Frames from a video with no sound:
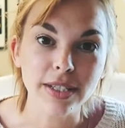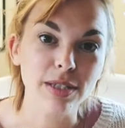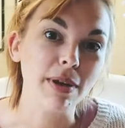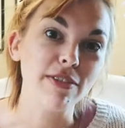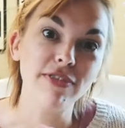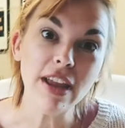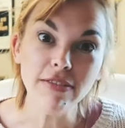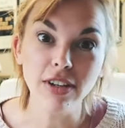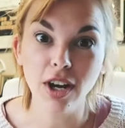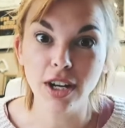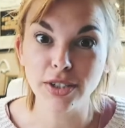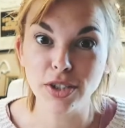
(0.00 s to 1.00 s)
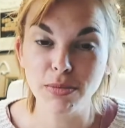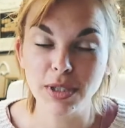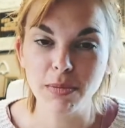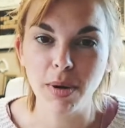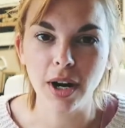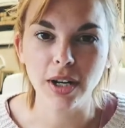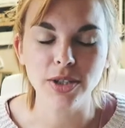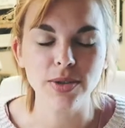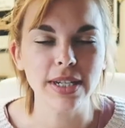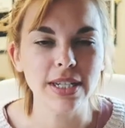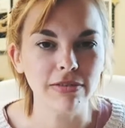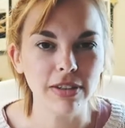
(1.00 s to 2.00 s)
It's my favorite costume in the park, so
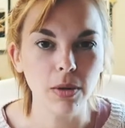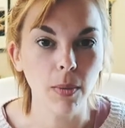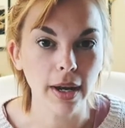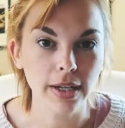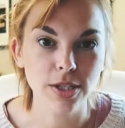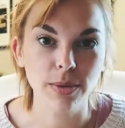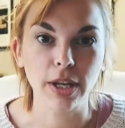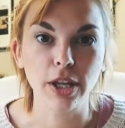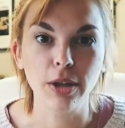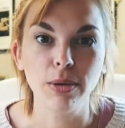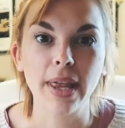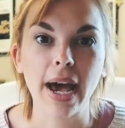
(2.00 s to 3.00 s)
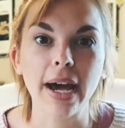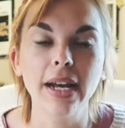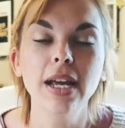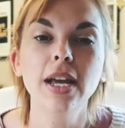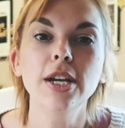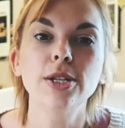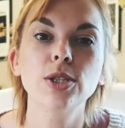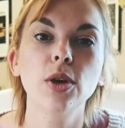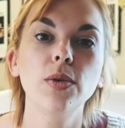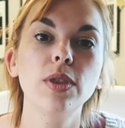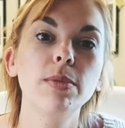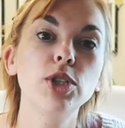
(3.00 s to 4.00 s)
I definitely wanted to include that.
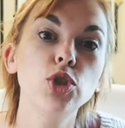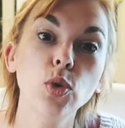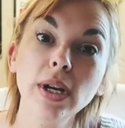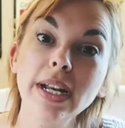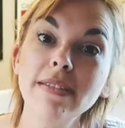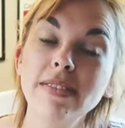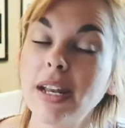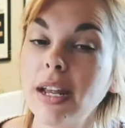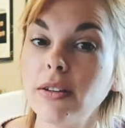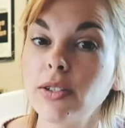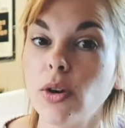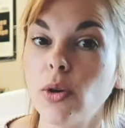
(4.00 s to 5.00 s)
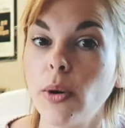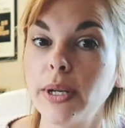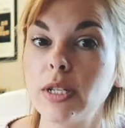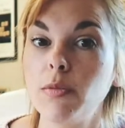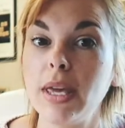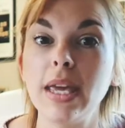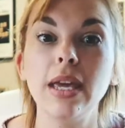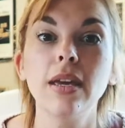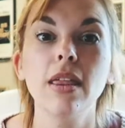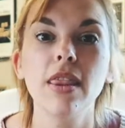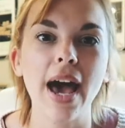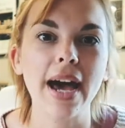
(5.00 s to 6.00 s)
So the majority of the nails are going to be
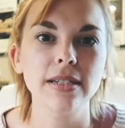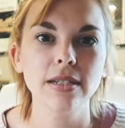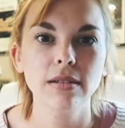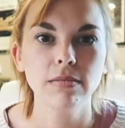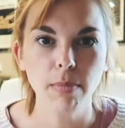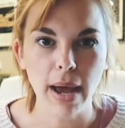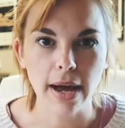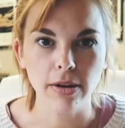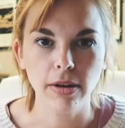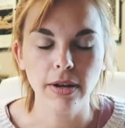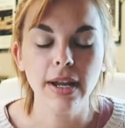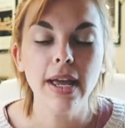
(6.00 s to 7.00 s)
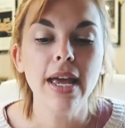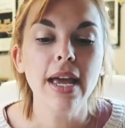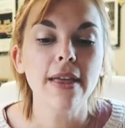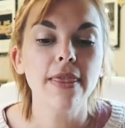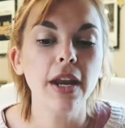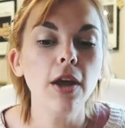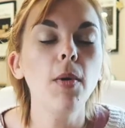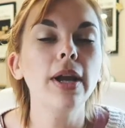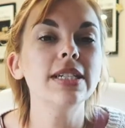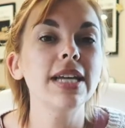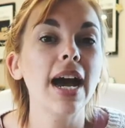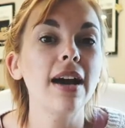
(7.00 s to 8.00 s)
that pattern. Then I
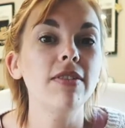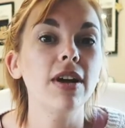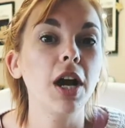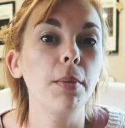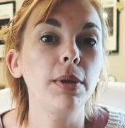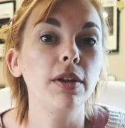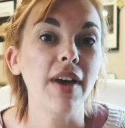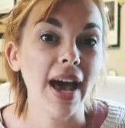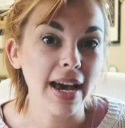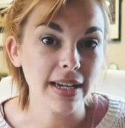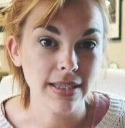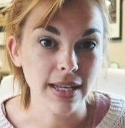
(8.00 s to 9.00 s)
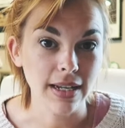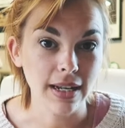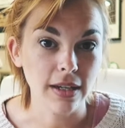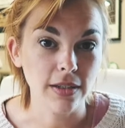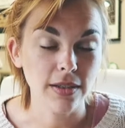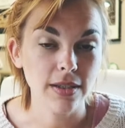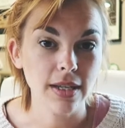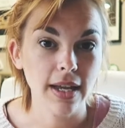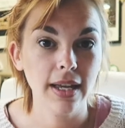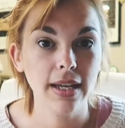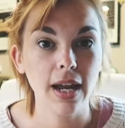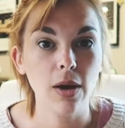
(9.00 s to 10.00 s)
wanted to have a couple of accent nails,
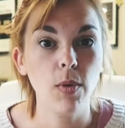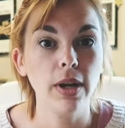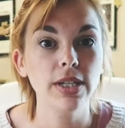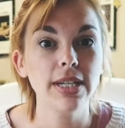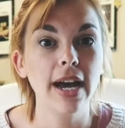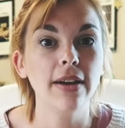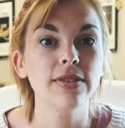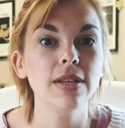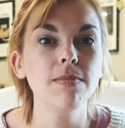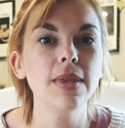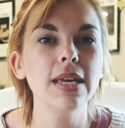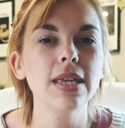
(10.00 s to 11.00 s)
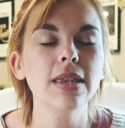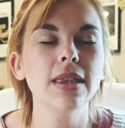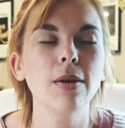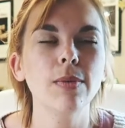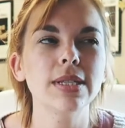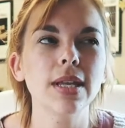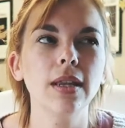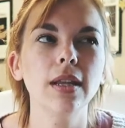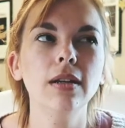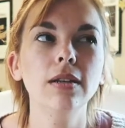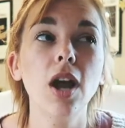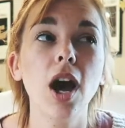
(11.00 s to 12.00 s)
and I wanted to have something that was a
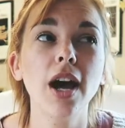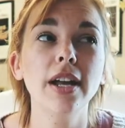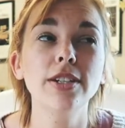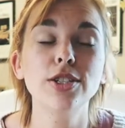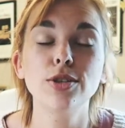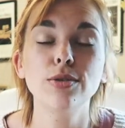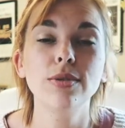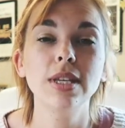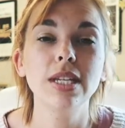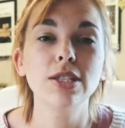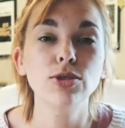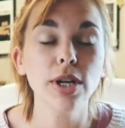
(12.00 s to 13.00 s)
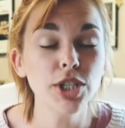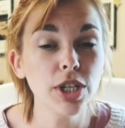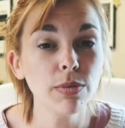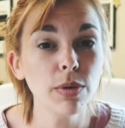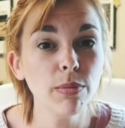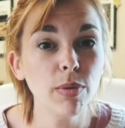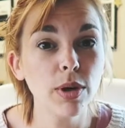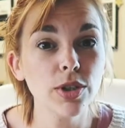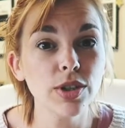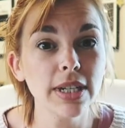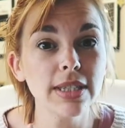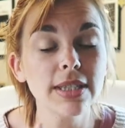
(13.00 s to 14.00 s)
little nod to the stretching room
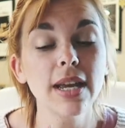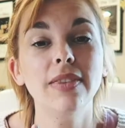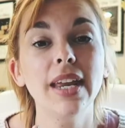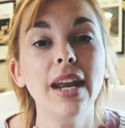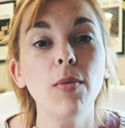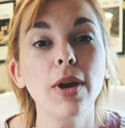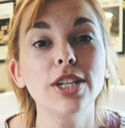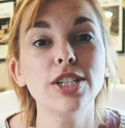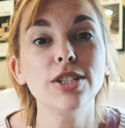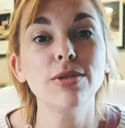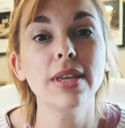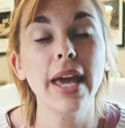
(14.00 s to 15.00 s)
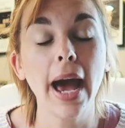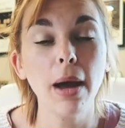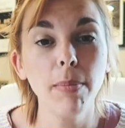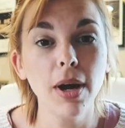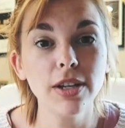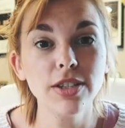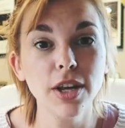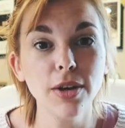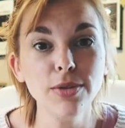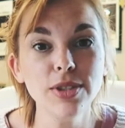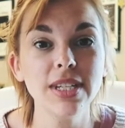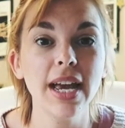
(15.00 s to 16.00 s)
portraits. Then I wanted to do the Hatbox
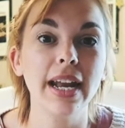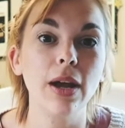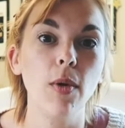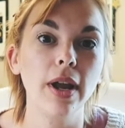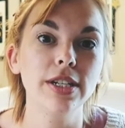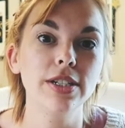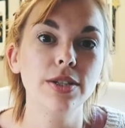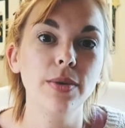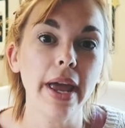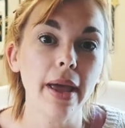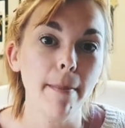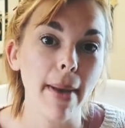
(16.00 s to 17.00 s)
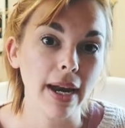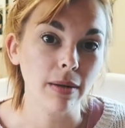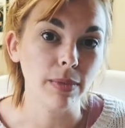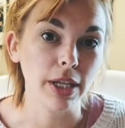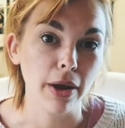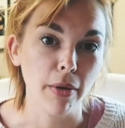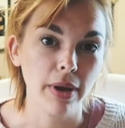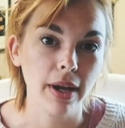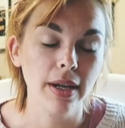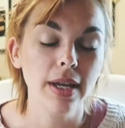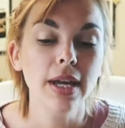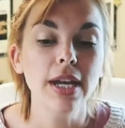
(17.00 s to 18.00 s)
Ghost, and I wanted to do a Madame
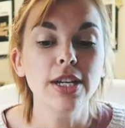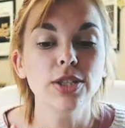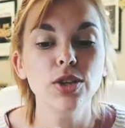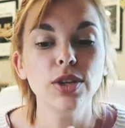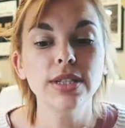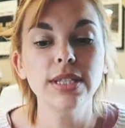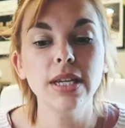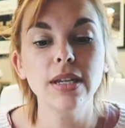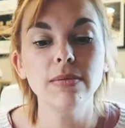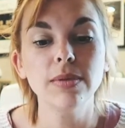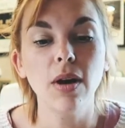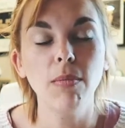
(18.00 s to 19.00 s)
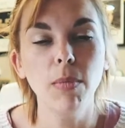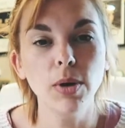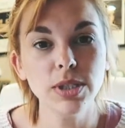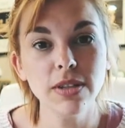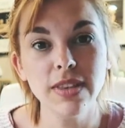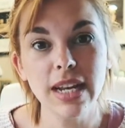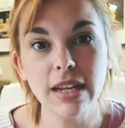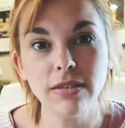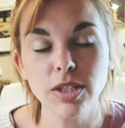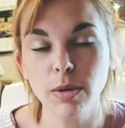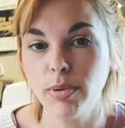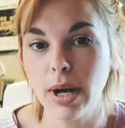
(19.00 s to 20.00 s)
Leota. So you can see most of the
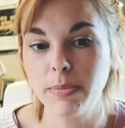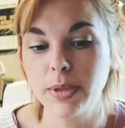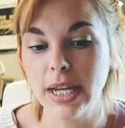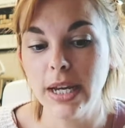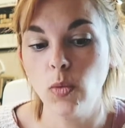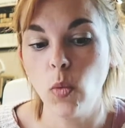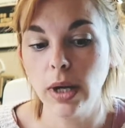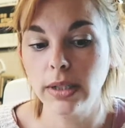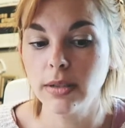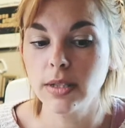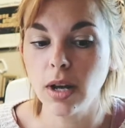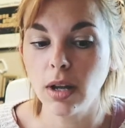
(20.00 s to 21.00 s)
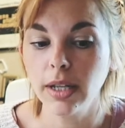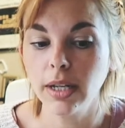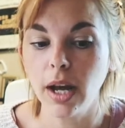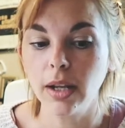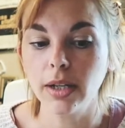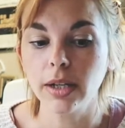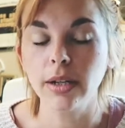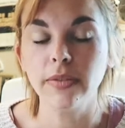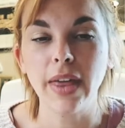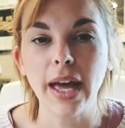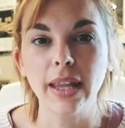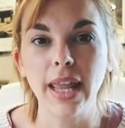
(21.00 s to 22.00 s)
nails are prepped in one solid color,
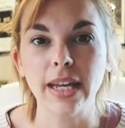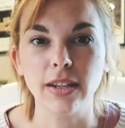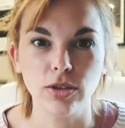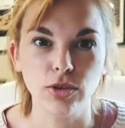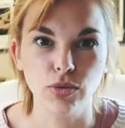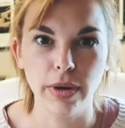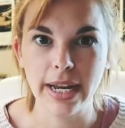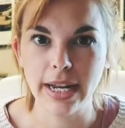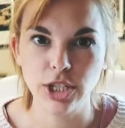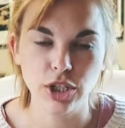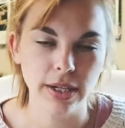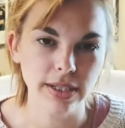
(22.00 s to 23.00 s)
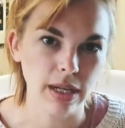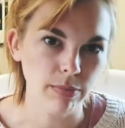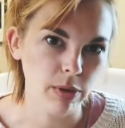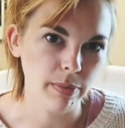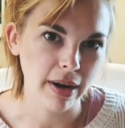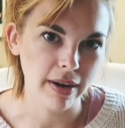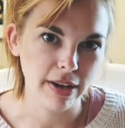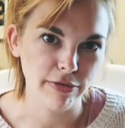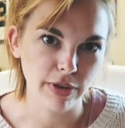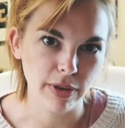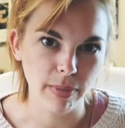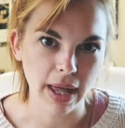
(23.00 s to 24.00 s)
that like greenish, because I'm preparing
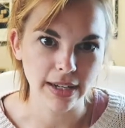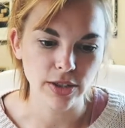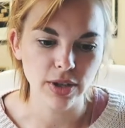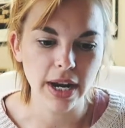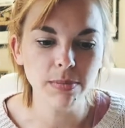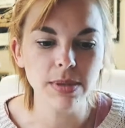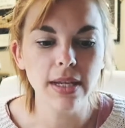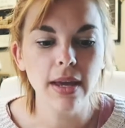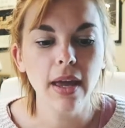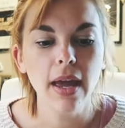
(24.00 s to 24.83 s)
for the black stripes.